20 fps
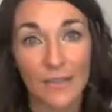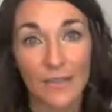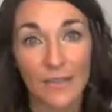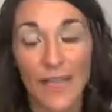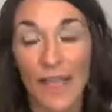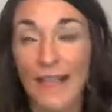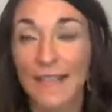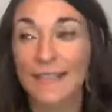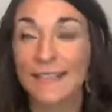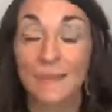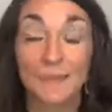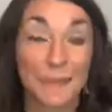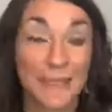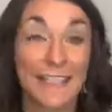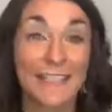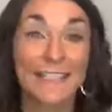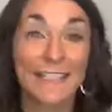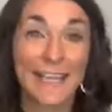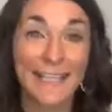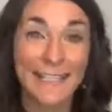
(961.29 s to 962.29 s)
had some
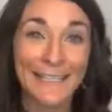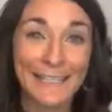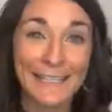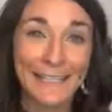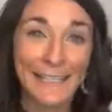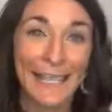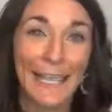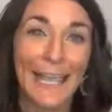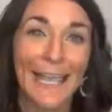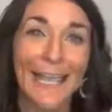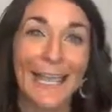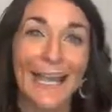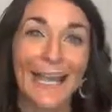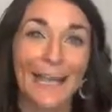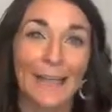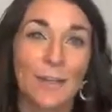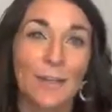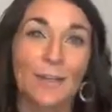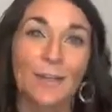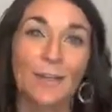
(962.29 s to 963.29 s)
late nights,
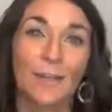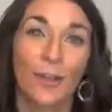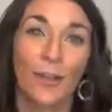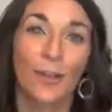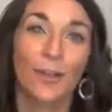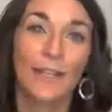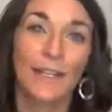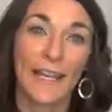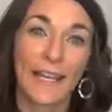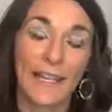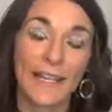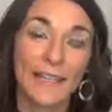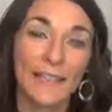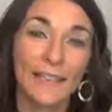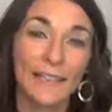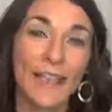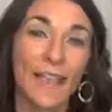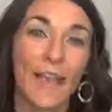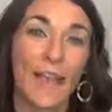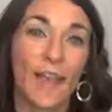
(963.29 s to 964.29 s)
some long
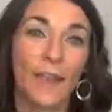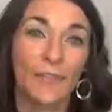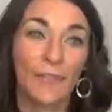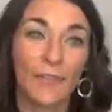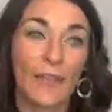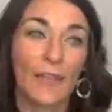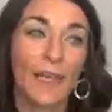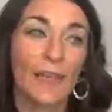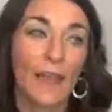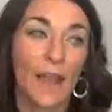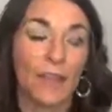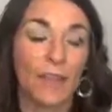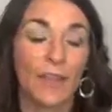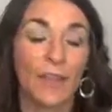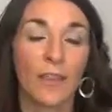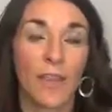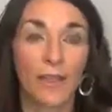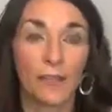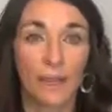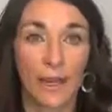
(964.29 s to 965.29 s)
days of getting
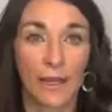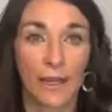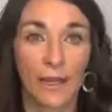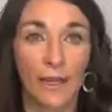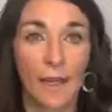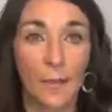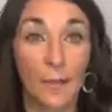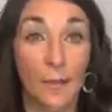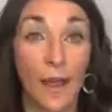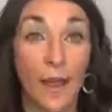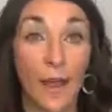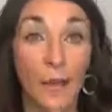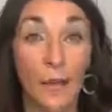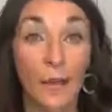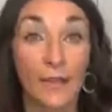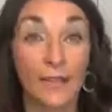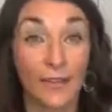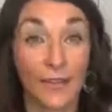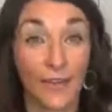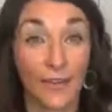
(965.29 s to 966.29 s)
everything ready. But I
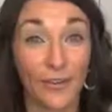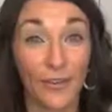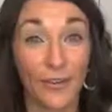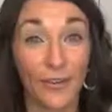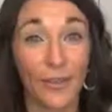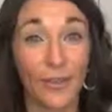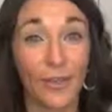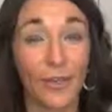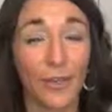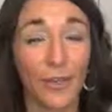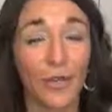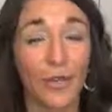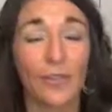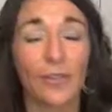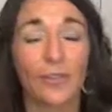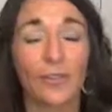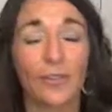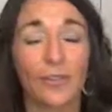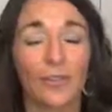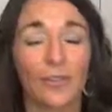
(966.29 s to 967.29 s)
will tell you, it
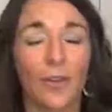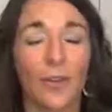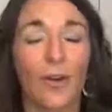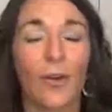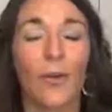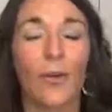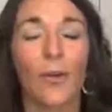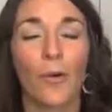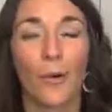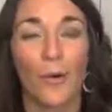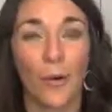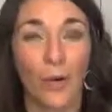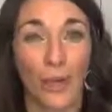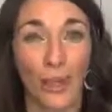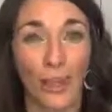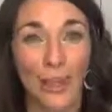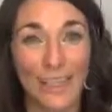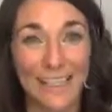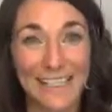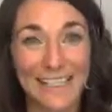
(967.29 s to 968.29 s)
was so
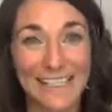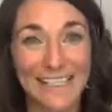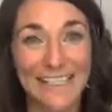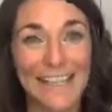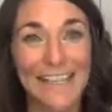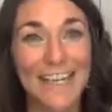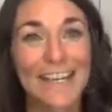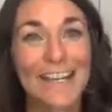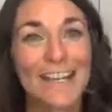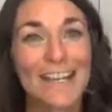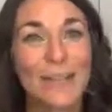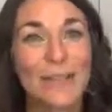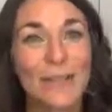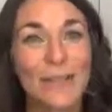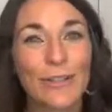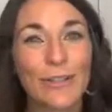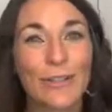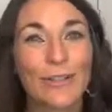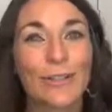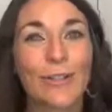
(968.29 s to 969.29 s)
worth it. It
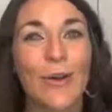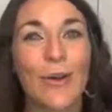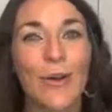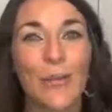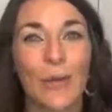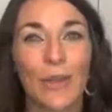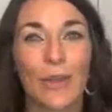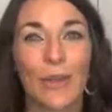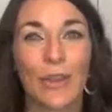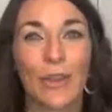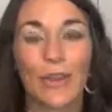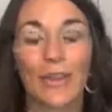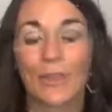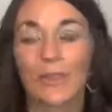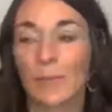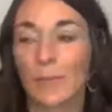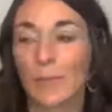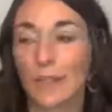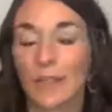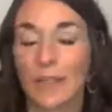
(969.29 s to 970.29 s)
was so worth it
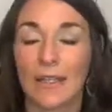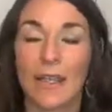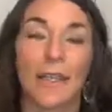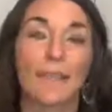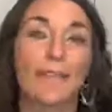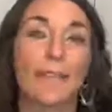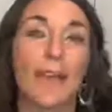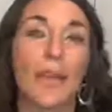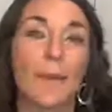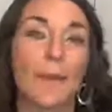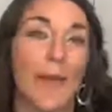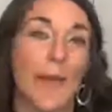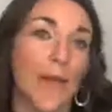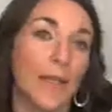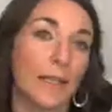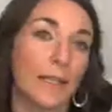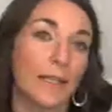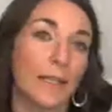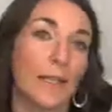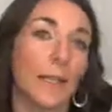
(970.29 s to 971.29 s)
to put in that time
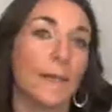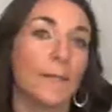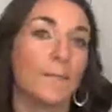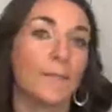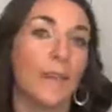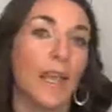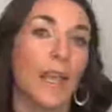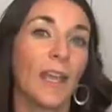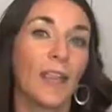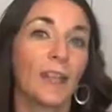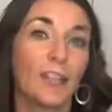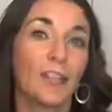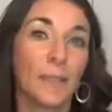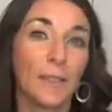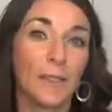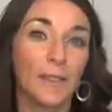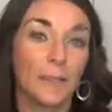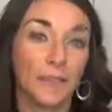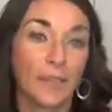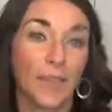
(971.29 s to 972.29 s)
ahead of time to
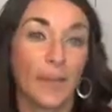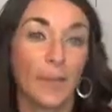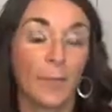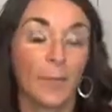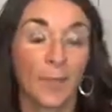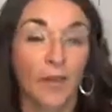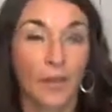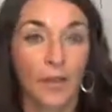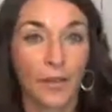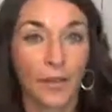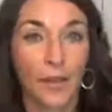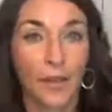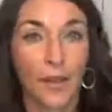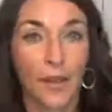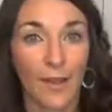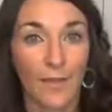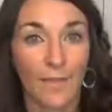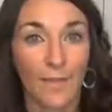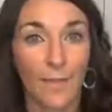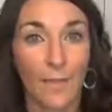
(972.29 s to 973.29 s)
be able to unplug
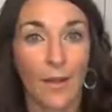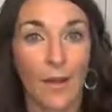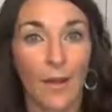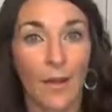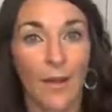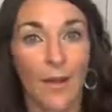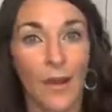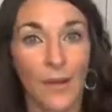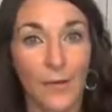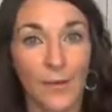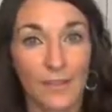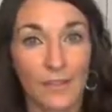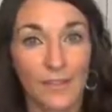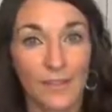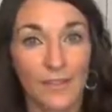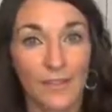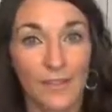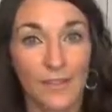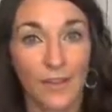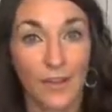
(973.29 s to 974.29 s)
while I
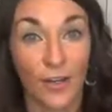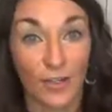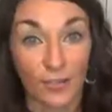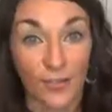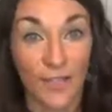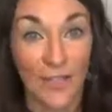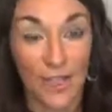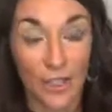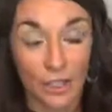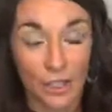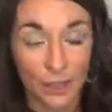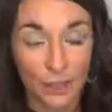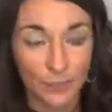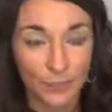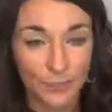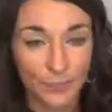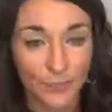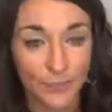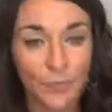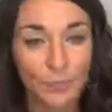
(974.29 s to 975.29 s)
was on vacation